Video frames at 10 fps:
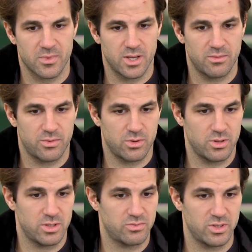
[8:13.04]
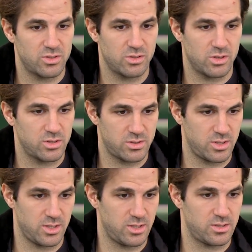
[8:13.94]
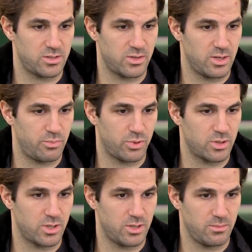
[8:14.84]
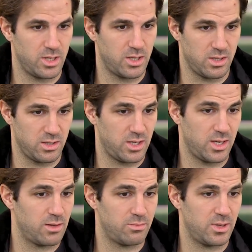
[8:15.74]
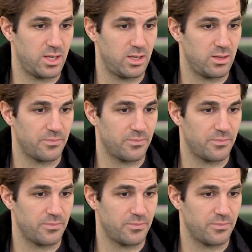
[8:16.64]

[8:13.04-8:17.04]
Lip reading: And for this reason, honesty is really important in me, and he helped me